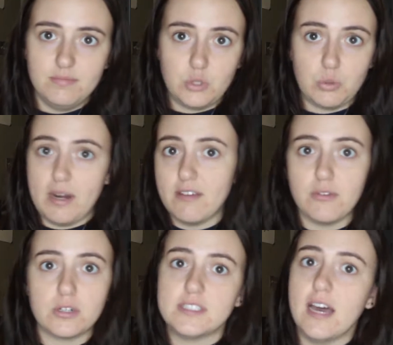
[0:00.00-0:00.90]

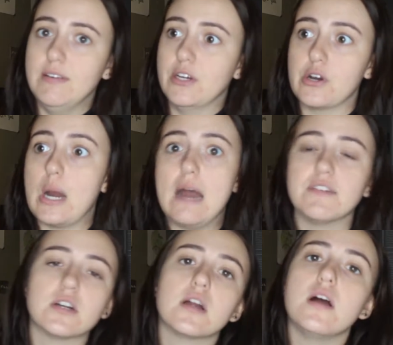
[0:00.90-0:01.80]
24/7, or
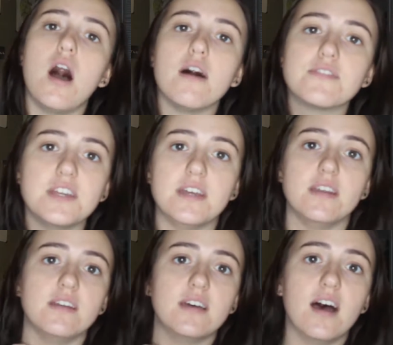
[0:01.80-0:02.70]
however
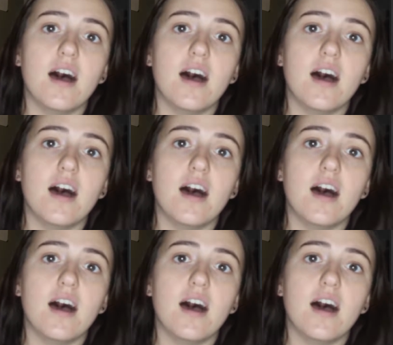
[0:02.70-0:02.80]
often